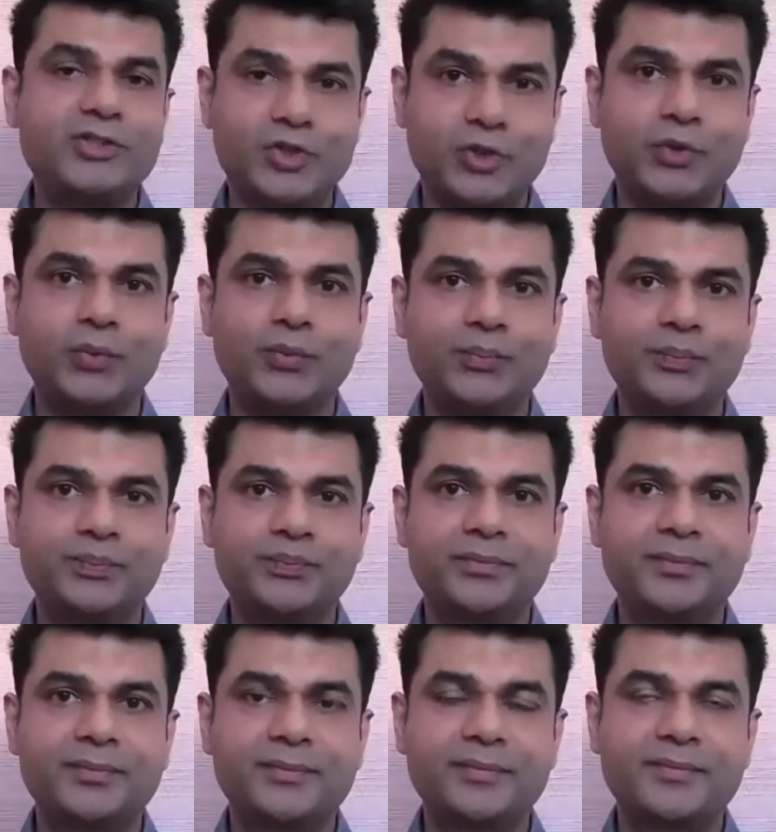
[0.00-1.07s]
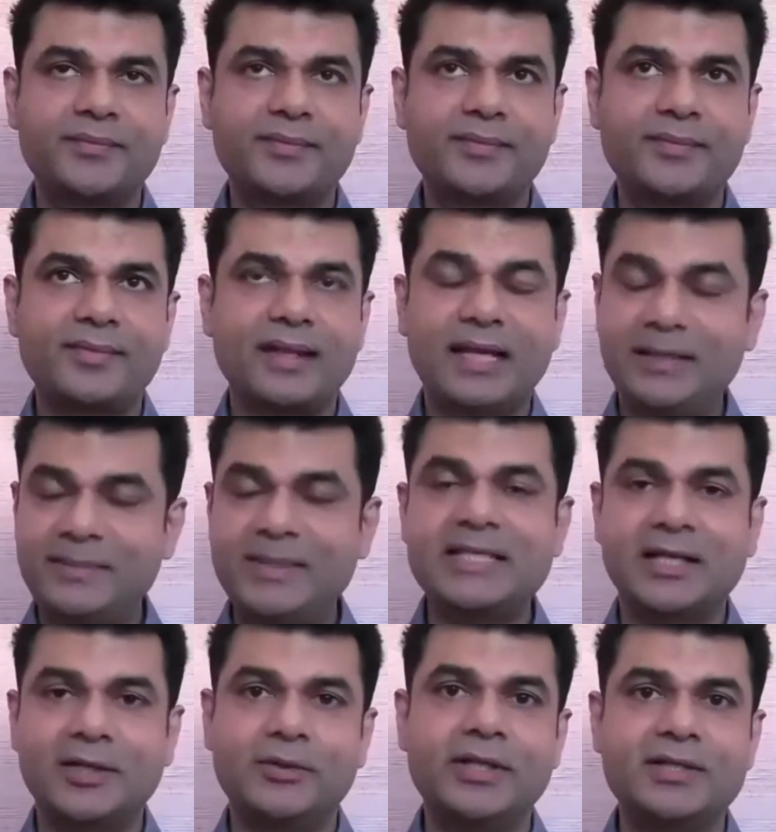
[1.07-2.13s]
you, let me
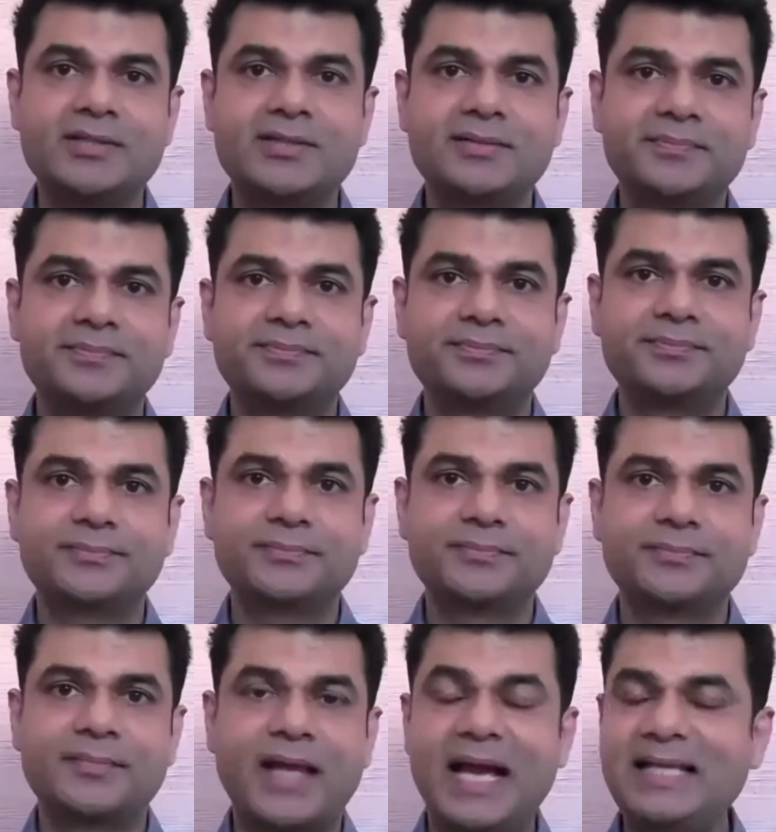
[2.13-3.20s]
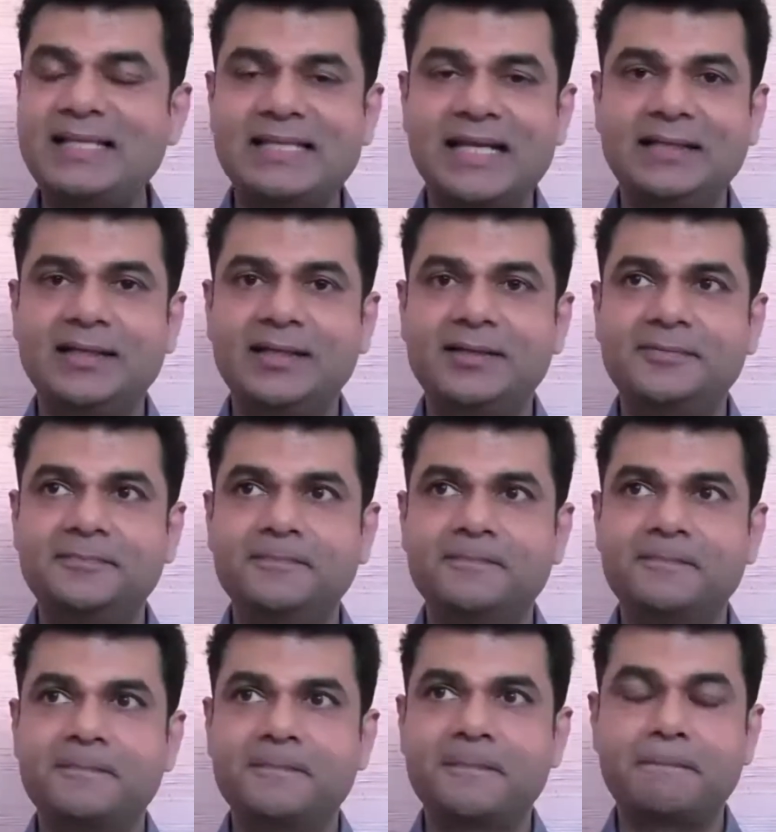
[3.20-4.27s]
tell you this. I started
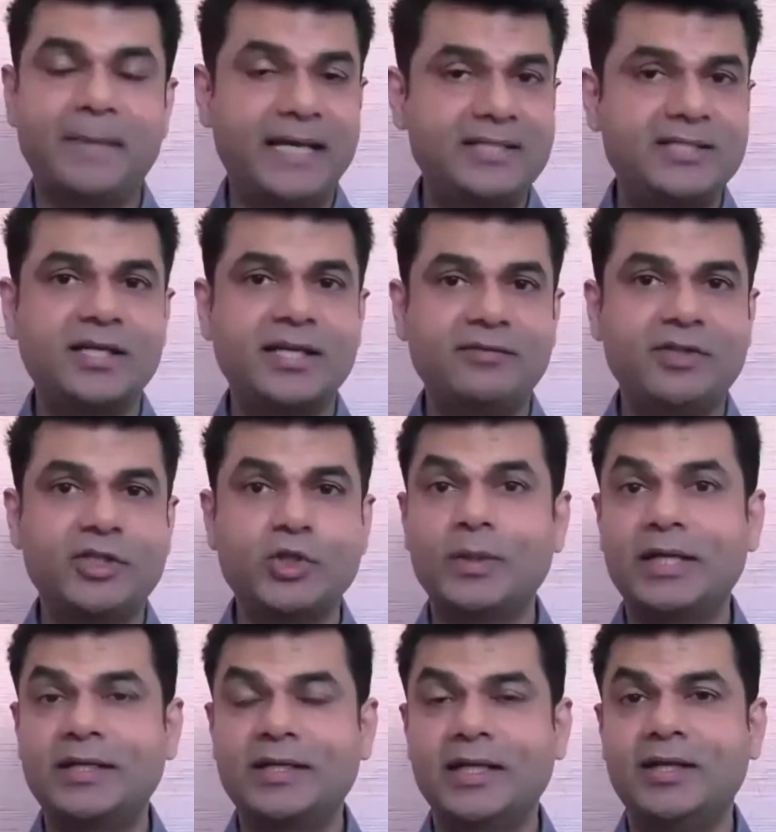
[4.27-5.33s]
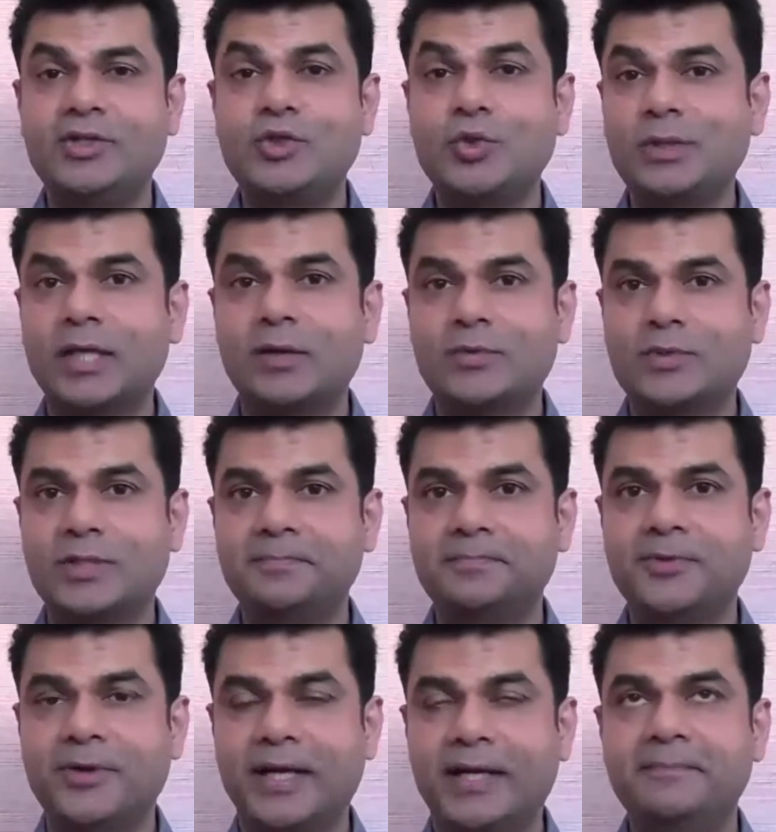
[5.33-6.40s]
my journey with QNet in 2000.
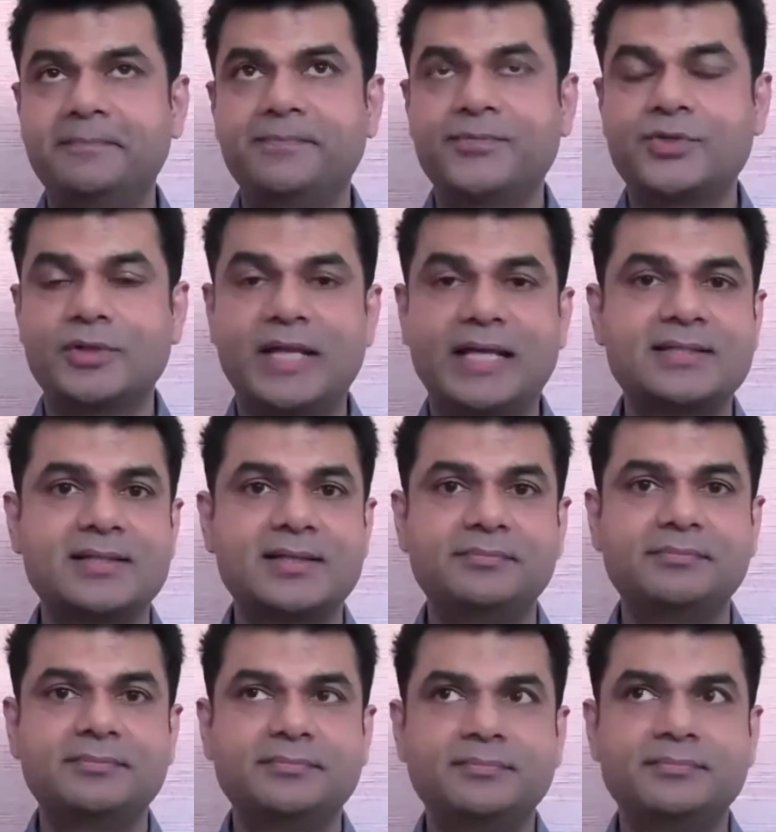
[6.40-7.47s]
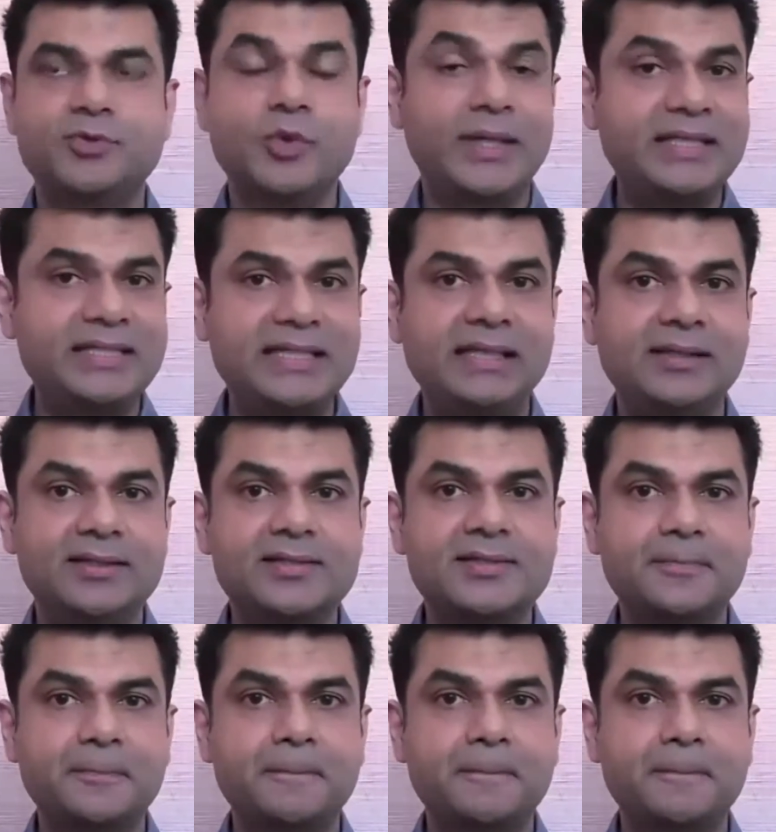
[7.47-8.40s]
All right. So that's 20 years.